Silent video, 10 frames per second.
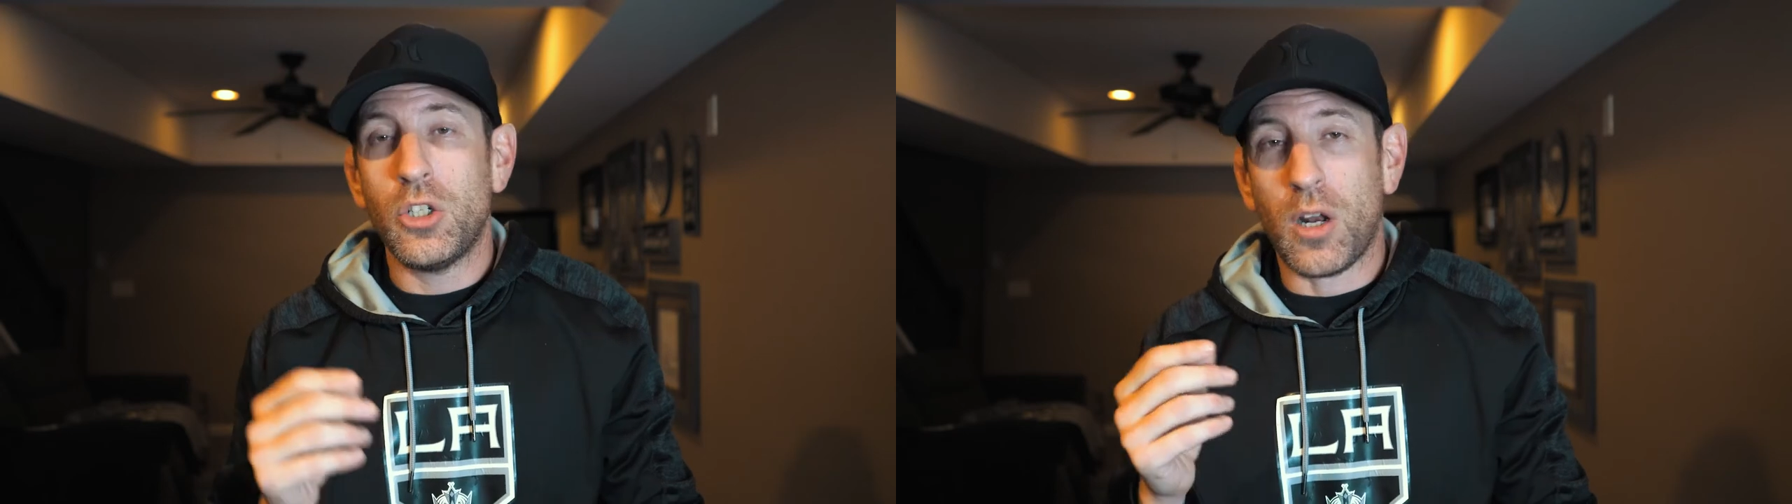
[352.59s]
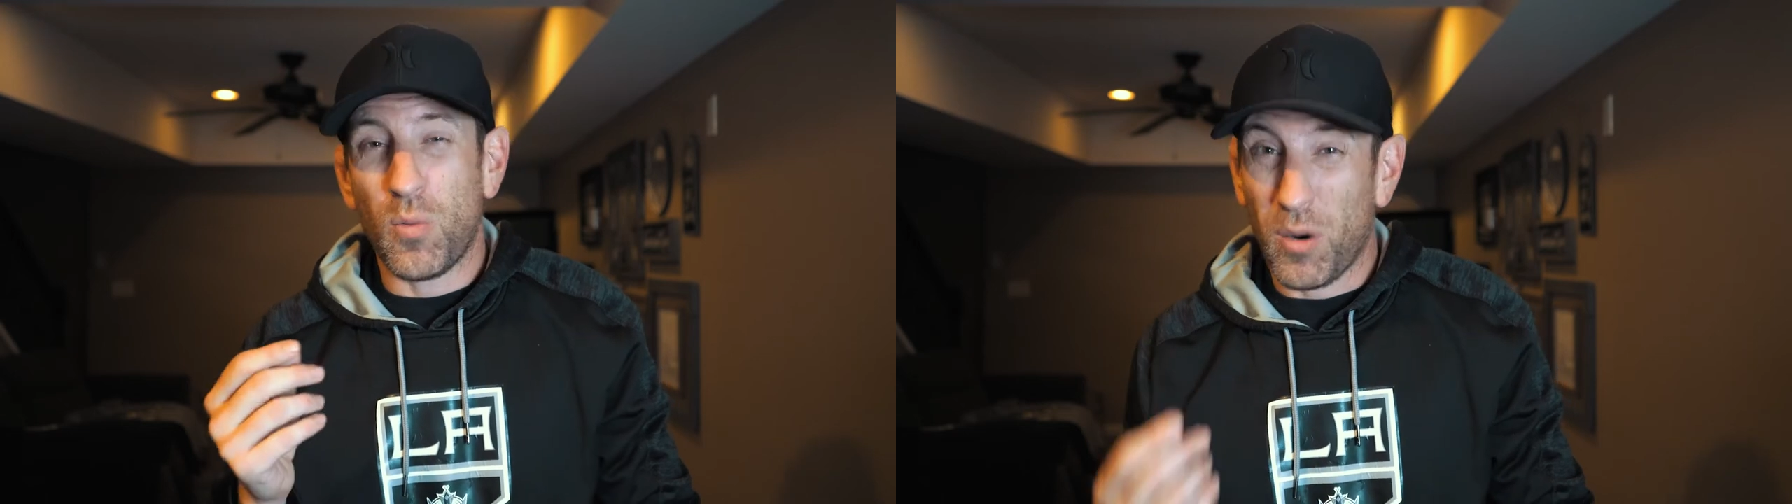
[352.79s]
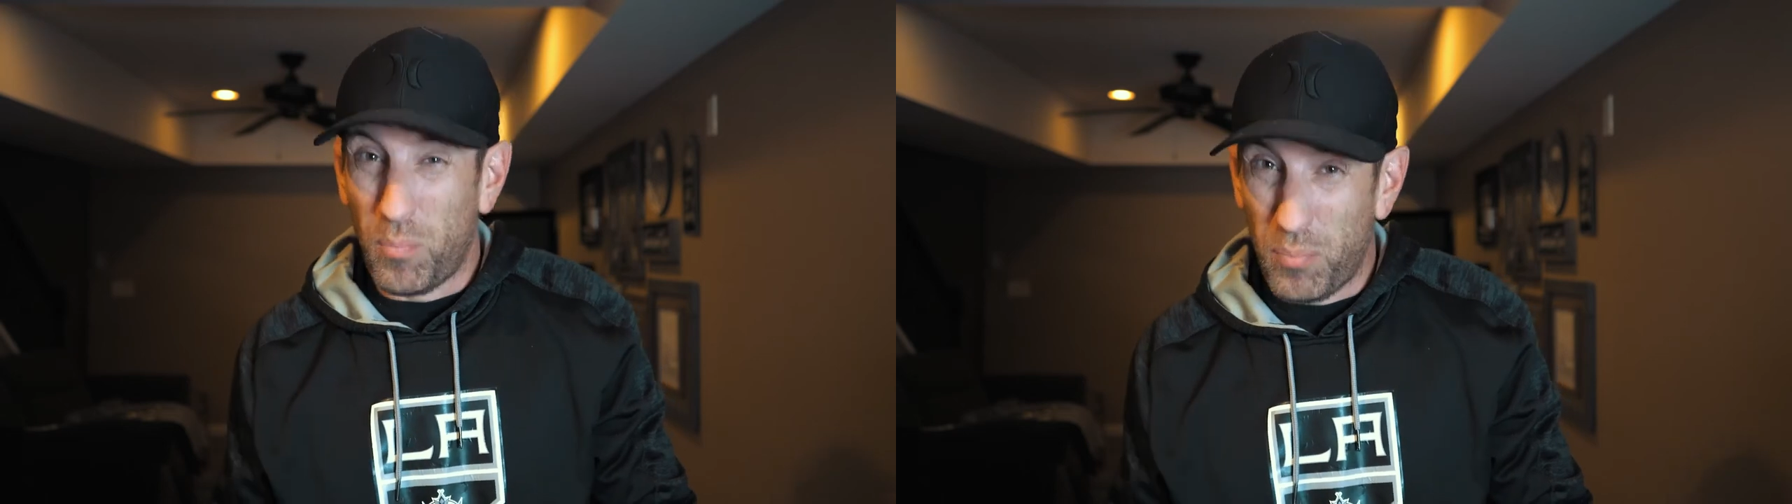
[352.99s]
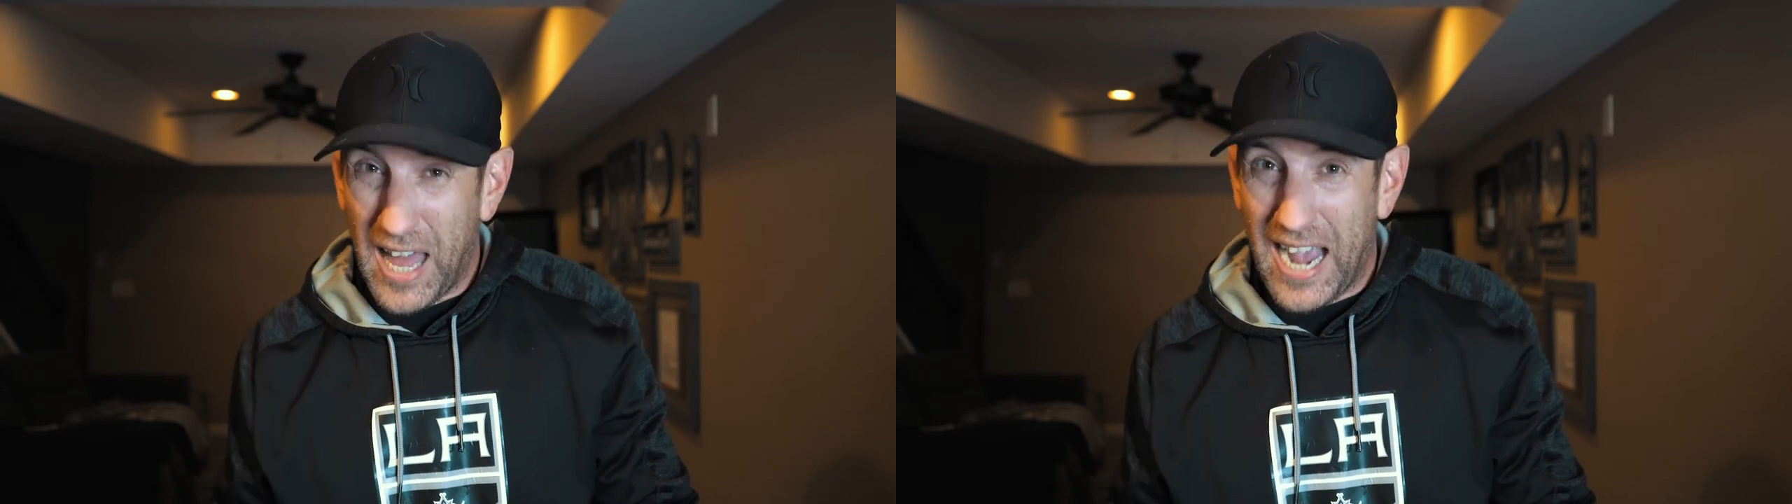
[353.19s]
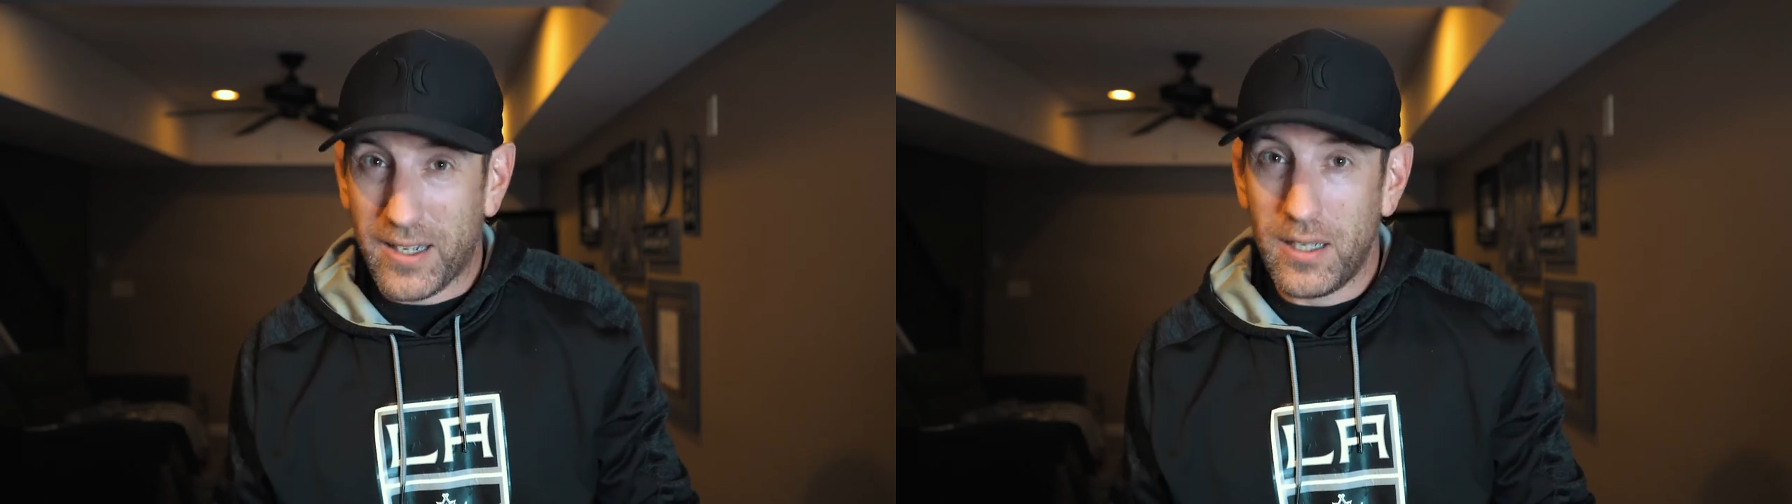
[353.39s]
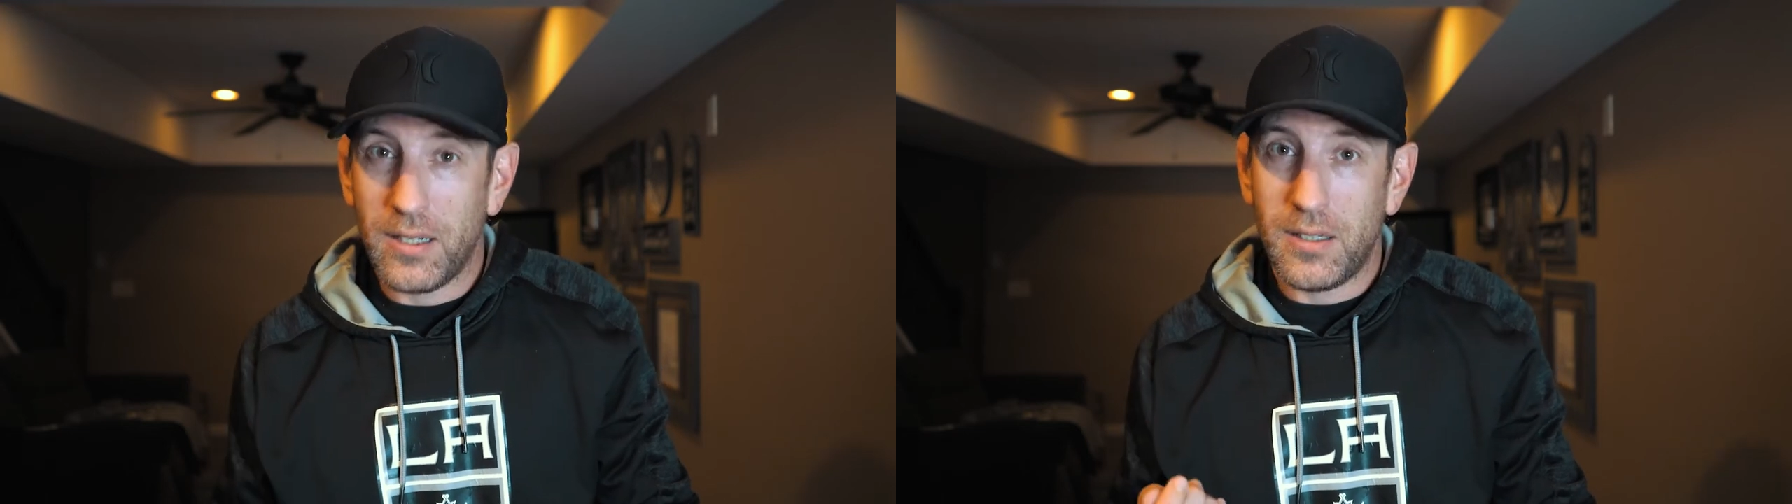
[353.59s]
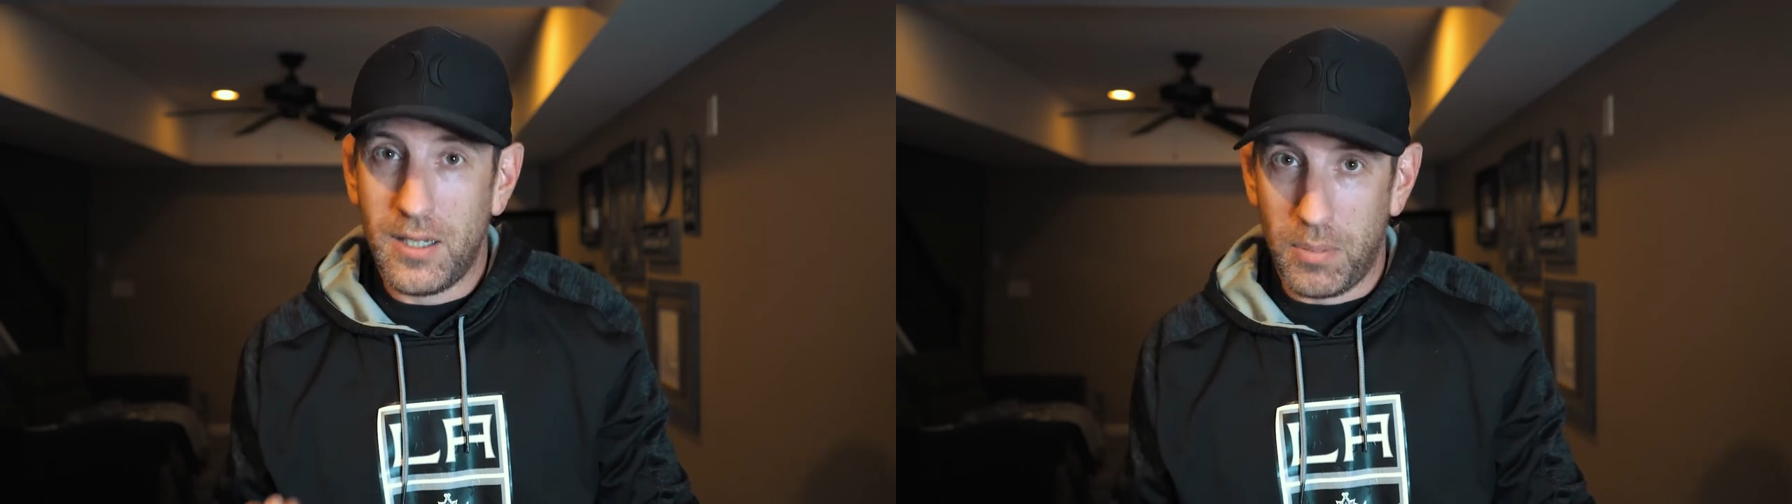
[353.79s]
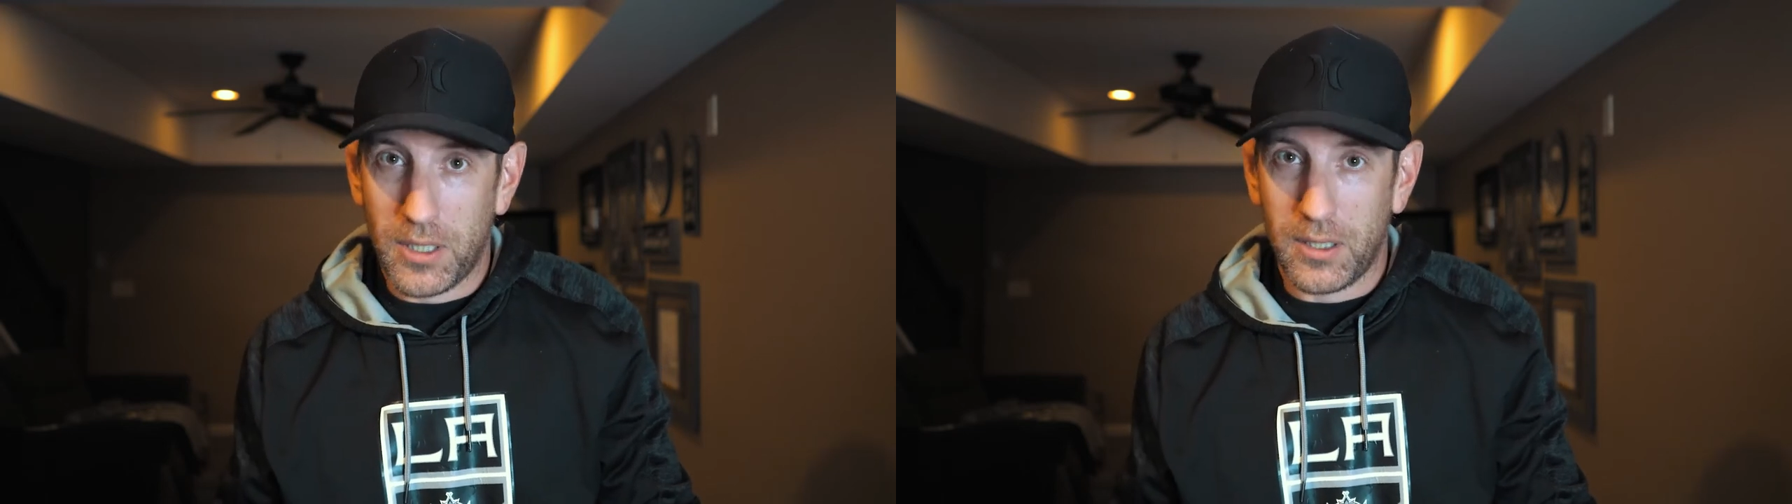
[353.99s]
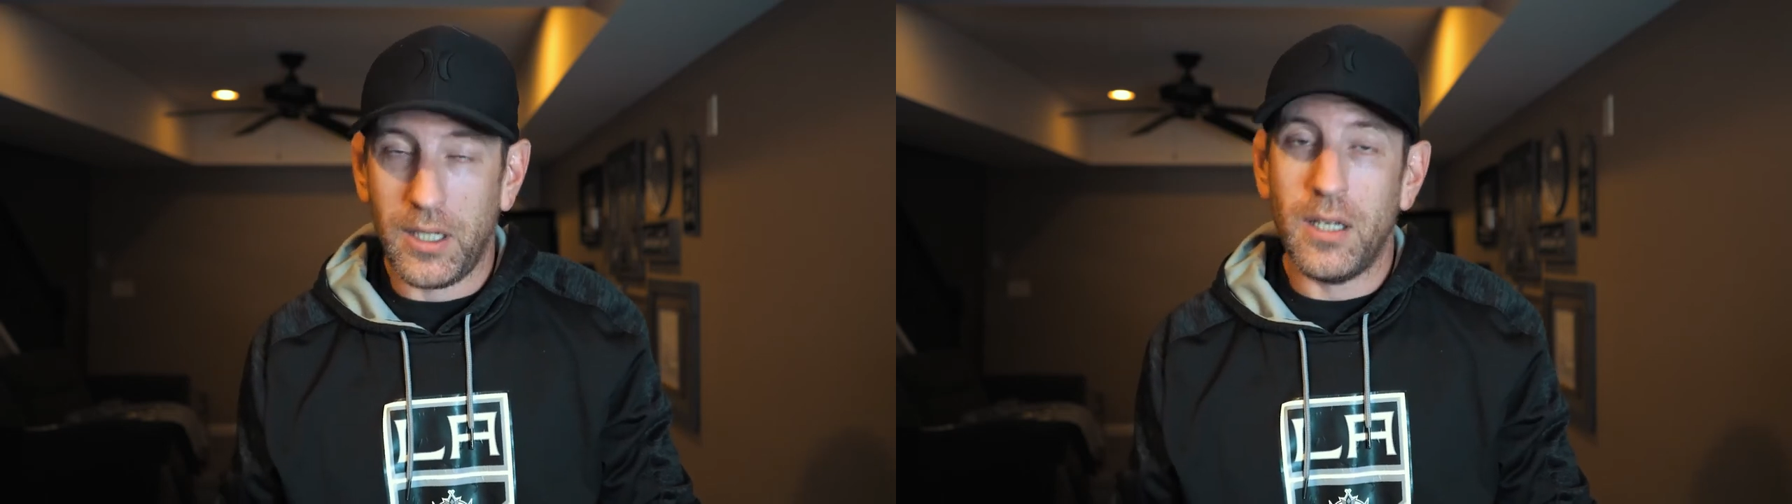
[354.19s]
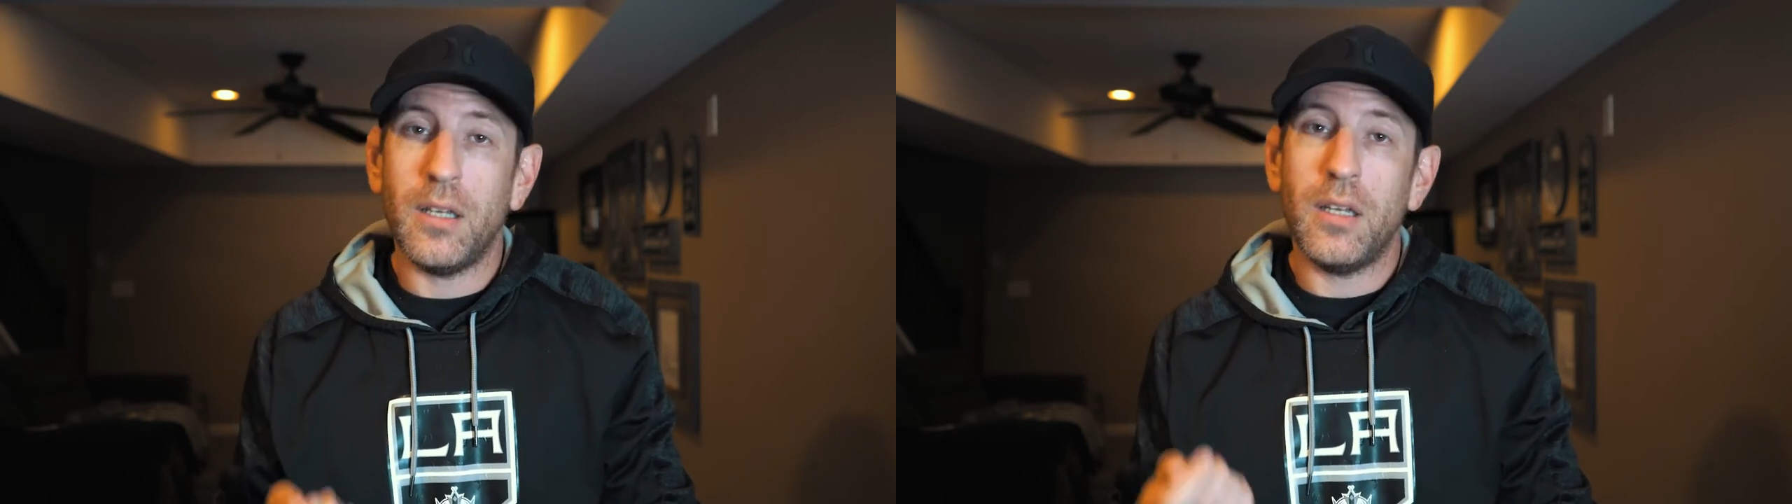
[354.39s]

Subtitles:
Johnny Walker Black, typically,